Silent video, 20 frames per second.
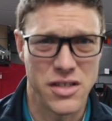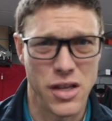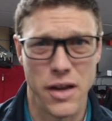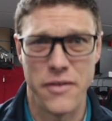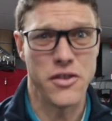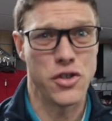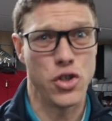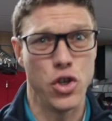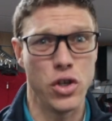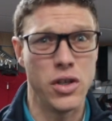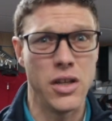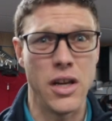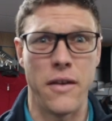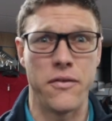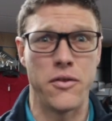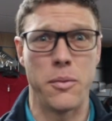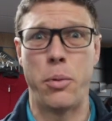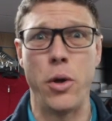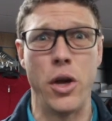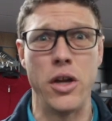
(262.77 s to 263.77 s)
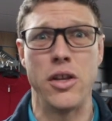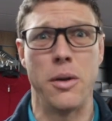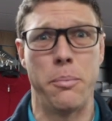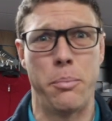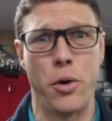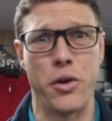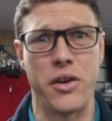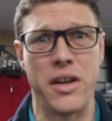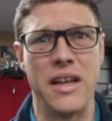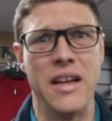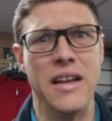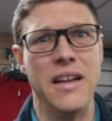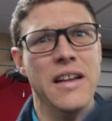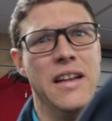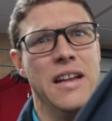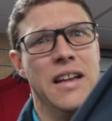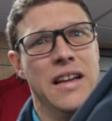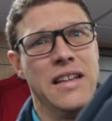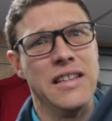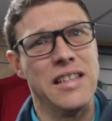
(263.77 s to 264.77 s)
So if it's good enough to put in your body
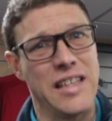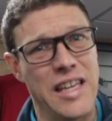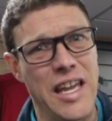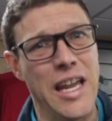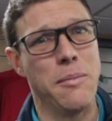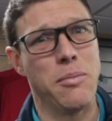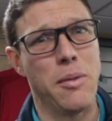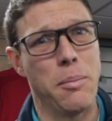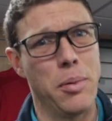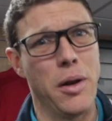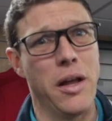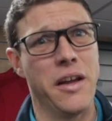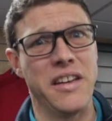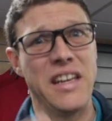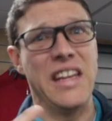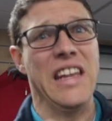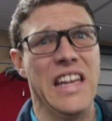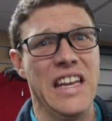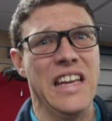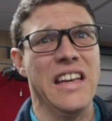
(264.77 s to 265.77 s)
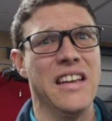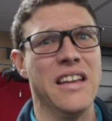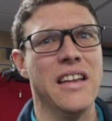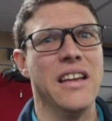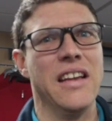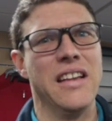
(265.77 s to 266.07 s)
to keep the blood in,